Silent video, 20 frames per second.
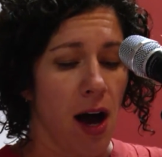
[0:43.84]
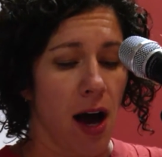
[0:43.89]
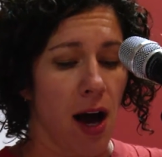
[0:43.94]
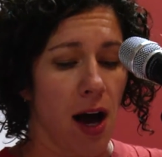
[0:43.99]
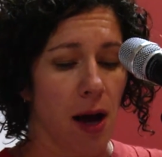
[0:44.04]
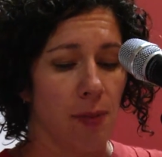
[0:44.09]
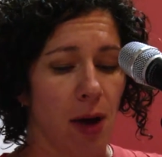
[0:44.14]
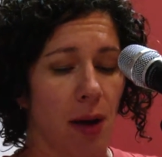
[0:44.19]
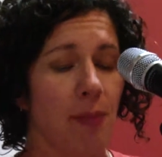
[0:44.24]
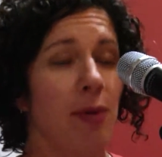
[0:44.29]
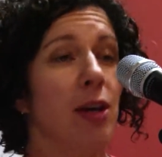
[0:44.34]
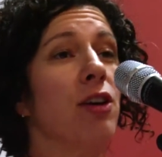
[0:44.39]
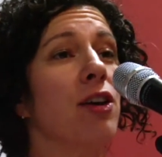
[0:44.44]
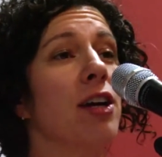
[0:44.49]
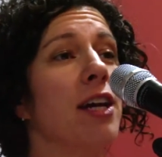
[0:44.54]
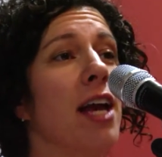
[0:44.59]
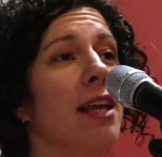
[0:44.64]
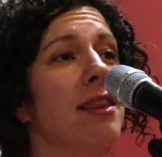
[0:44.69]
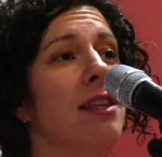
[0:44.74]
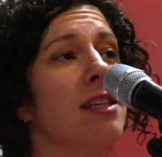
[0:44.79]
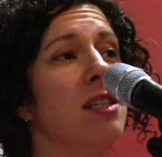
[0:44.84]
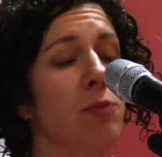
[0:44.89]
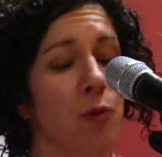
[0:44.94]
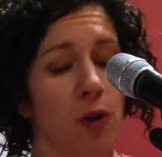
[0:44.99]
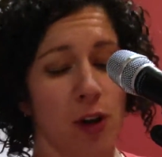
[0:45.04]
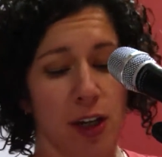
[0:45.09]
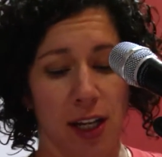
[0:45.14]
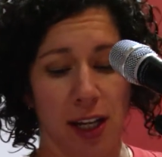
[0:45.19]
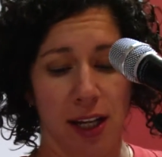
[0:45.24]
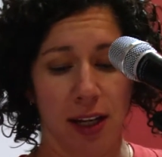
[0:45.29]
I'm here again this
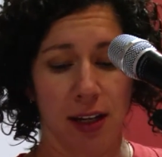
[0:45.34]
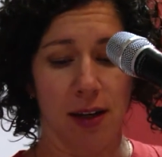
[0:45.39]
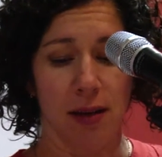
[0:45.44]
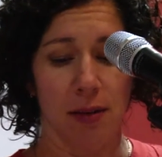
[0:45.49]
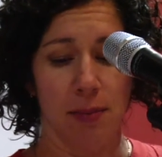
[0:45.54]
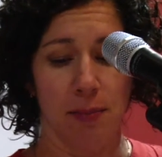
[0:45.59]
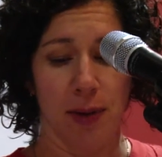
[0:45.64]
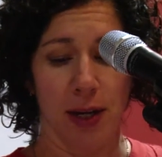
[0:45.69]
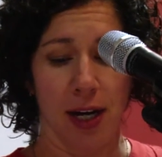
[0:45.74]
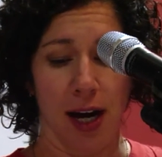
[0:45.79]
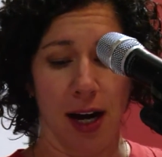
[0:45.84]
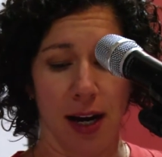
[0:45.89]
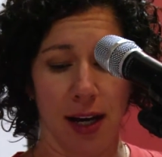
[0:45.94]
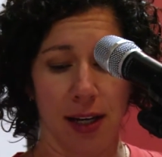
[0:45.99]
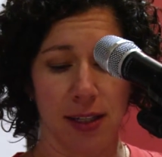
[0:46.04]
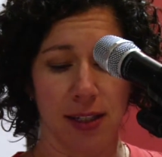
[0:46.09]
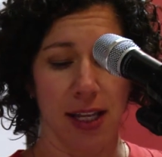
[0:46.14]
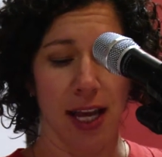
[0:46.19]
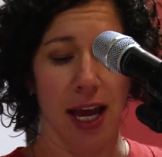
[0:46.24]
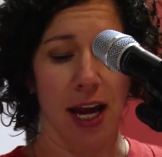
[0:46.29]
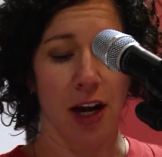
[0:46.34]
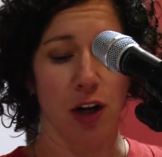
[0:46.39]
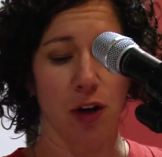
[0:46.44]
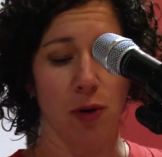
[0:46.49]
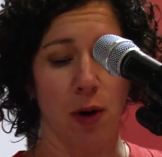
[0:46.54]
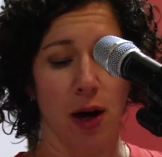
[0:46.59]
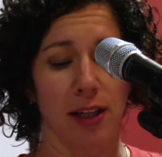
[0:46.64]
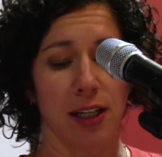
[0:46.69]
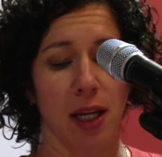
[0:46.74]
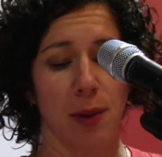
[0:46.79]
morning because the air
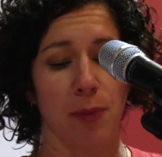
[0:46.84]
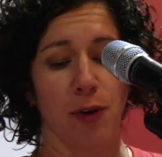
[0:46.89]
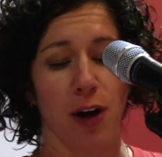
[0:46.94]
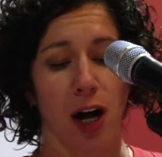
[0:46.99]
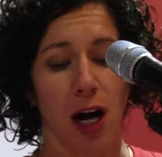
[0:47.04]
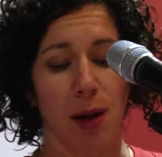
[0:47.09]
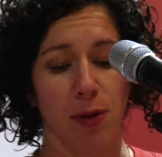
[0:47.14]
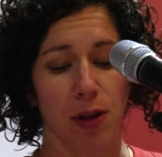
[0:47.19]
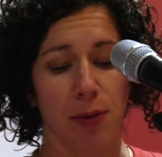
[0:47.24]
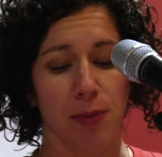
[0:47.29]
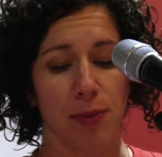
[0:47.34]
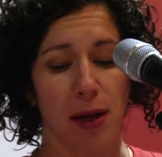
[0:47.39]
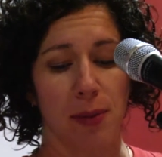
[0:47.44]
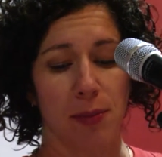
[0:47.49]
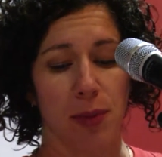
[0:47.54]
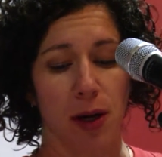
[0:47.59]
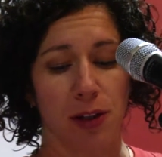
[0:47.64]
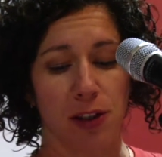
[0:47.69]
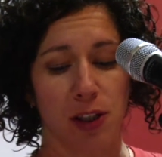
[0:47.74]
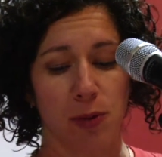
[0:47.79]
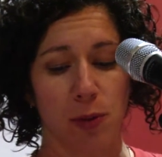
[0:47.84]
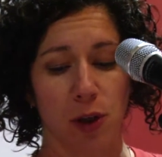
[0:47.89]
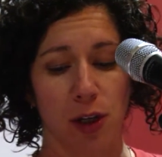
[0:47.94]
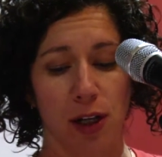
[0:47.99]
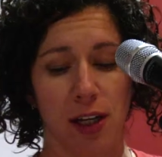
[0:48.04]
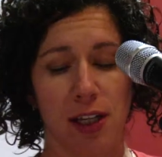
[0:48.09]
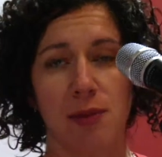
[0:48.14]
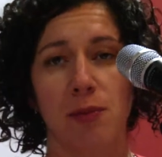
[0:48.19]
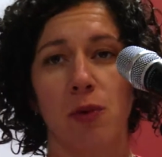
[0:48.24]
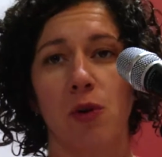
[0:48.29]
quality problem in
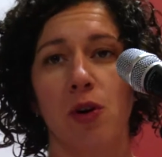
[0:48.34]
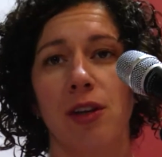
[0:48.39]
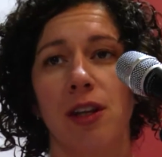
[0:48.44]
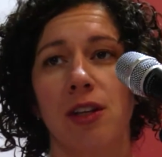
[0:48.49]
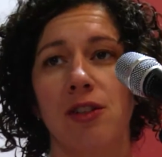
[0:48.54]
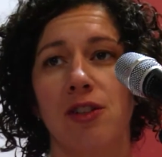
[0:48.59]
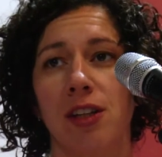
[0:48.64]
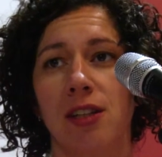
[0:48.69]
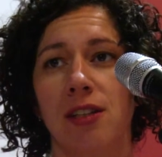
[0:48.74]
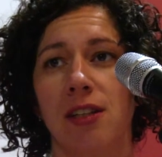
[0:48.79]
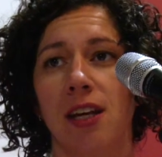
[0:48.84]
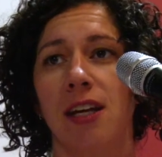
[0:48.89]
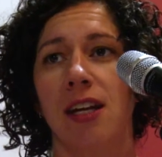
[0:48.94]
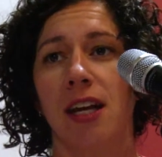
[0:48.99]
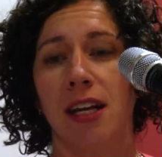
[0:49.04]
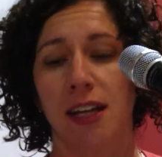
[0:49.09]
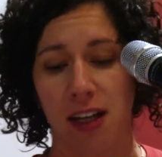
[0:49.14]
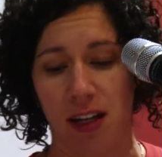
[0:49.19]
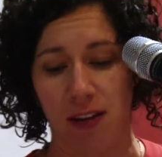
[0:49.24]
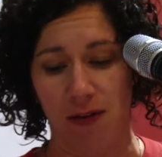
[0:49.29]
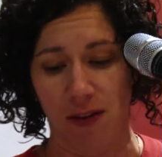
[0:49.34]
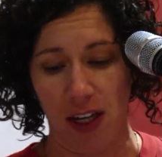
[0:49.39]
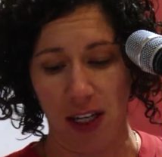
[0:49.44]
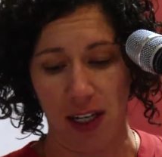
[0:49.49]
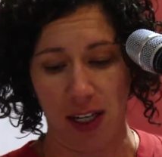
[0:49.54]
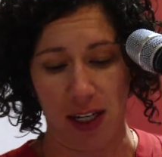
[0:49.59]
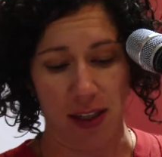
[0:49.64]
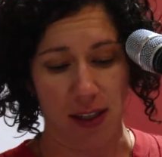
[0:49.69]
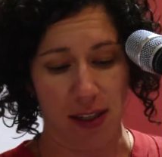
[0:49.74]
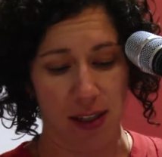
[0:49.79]
Baltimore is more than just an
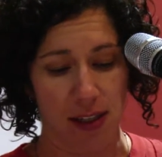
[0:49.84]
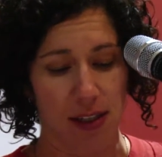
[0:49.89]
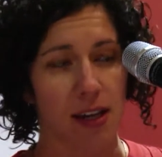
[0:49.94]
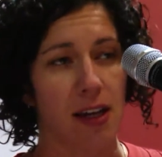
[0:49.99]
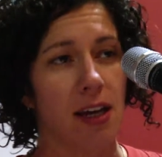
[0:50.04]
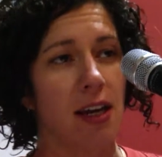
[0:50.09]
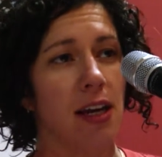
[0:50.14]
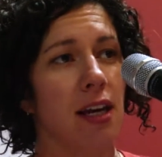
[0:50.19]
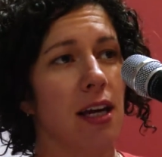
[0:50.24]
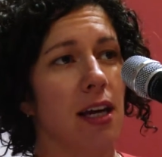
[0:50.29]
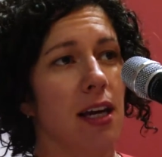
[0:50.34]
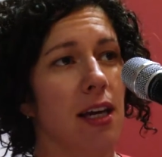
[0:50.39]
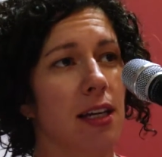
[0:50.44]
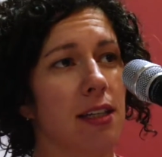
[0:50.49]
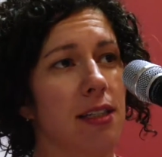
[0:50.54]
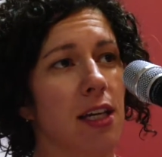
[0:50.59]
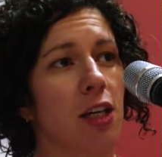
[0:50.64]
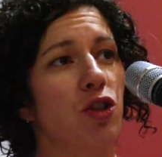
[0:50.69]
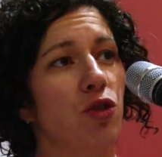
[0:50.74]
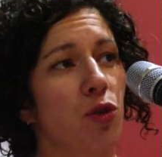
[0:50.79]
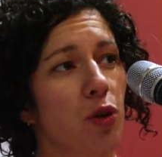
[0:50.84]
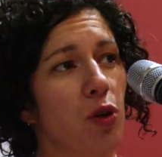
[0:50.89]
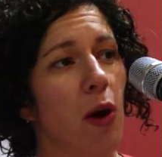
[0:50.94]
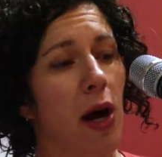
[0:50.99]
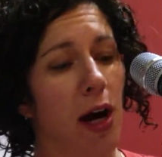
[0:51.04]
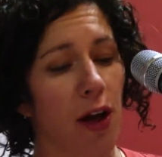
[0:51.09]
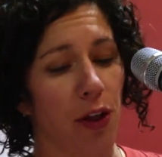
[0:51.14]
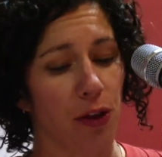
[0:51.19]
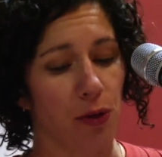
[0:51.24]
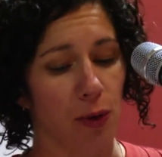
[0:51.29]
inconvenience. It is a true
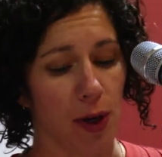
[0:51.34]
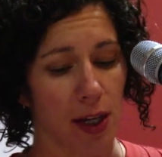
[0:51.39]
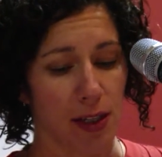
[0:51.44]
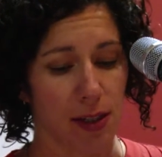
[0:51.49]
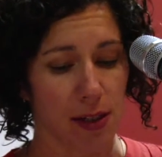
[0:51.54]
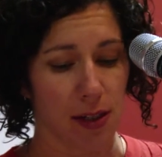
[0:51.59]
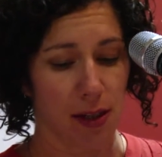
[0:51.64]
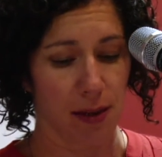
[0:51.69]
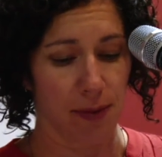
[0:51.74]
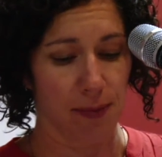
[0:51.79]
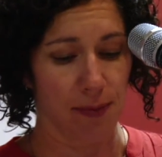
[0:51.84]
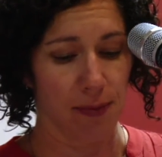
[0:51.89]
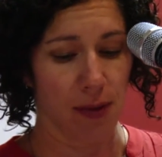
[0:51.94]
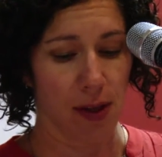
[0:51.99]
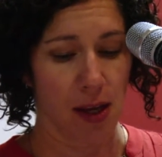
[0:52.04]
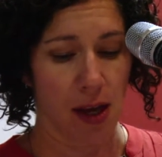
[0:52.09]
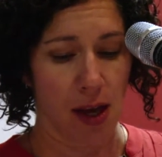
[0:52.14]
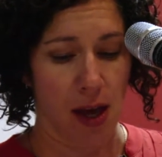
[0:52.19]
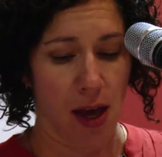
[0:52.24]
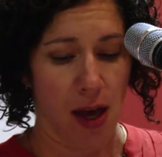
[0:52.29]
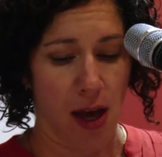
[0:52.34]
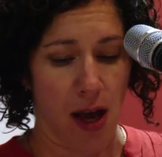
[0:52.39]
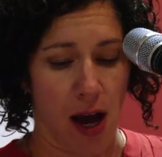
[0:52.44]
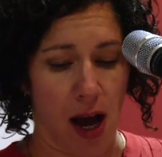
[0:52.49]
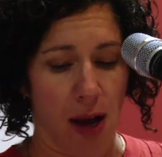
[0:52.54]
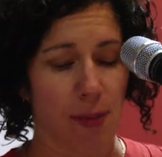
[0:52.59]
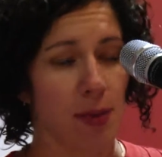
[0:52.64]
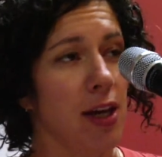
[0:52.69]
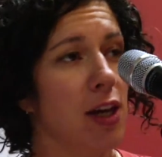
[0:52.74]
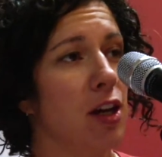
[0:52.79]
health risk.
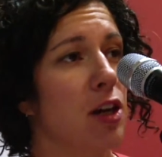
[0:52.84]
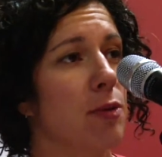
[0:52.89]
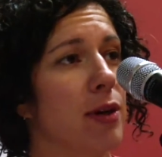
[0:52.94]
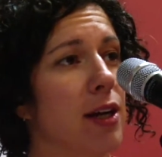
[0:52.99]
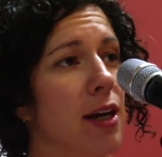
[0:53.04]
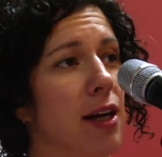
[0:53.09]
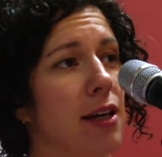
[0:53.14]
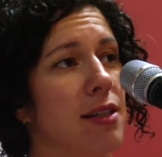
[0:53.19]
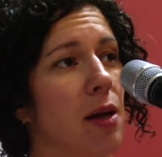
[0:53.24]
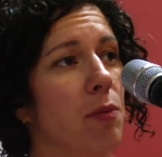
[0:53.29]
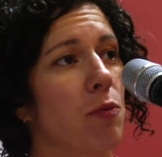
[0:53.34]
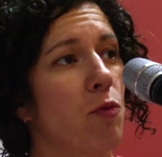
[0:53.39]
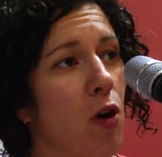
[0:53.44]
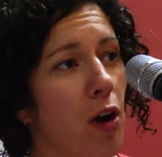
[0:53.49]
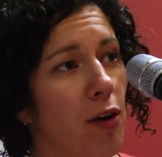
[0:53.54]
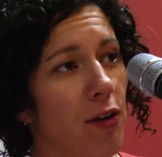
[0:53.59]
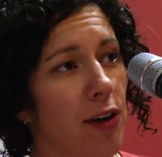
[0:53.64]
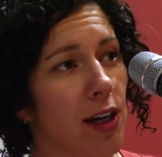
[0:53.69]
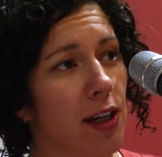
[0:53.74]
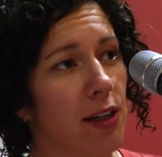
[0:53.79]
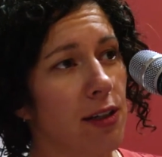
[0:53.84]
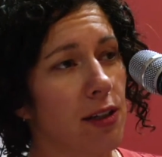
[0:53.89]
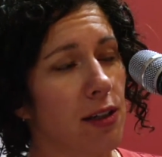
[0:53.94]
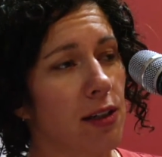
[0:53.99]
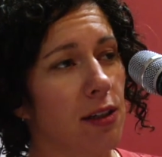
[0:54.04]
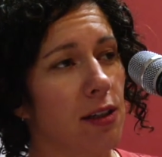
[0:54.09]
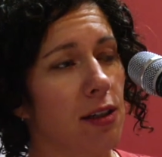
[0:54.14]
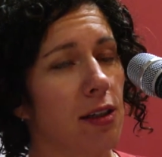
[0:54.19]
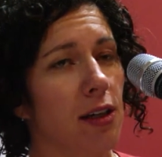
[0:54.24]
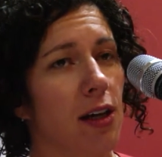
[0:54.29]
I'm here because I'm worried.
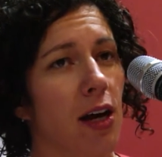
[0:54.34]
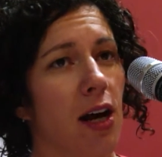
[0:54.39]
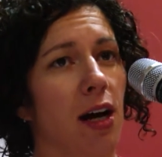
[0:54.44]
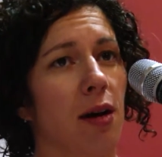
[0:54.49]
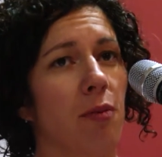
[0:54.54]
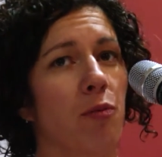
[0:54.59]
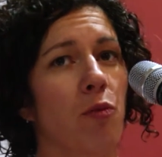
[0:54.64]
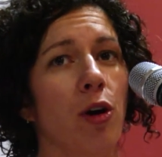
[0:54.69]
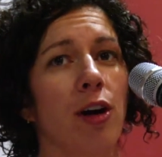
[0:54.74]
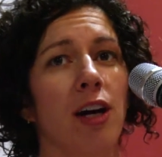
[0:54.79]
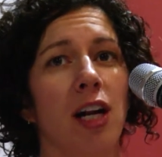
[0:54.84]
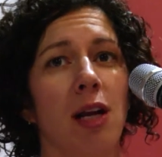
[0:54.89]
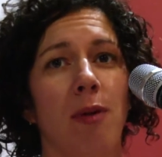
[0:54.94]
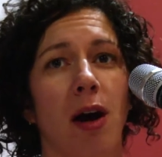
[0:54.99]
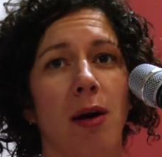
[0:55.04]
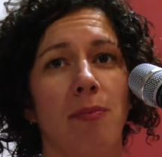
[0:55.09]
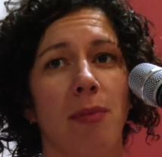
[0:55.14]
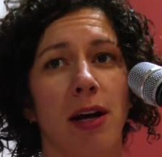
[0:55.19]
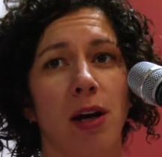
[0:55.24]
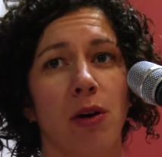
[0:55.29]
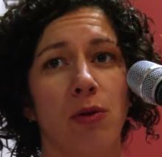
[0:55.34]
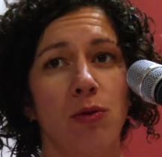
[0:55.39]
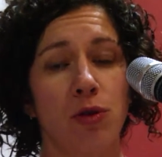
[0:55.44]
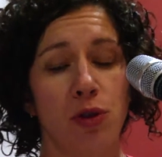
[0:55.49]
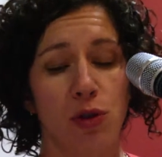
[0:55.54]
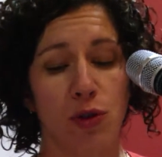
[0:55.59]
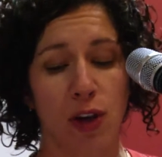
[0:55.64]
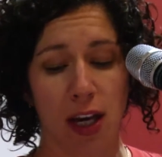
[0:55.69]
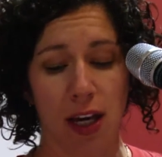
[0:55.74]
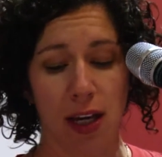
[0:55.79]
I'm worried about my own
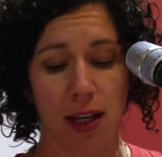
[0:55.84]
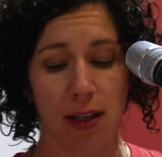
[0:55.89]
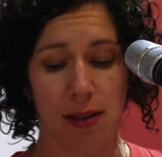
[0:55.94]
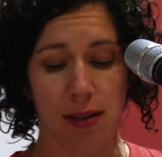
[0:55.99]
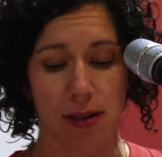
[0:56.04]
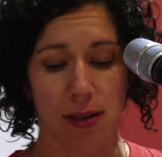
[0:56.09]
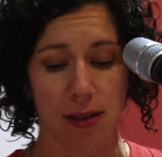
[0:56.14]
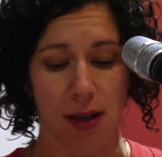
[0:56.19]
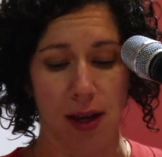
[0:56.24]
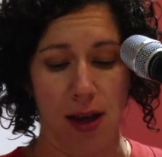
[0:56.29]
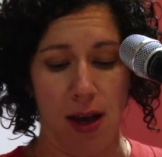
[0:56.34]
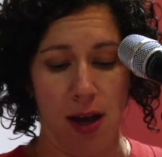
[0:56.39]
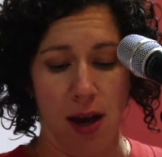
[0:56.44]
two kids,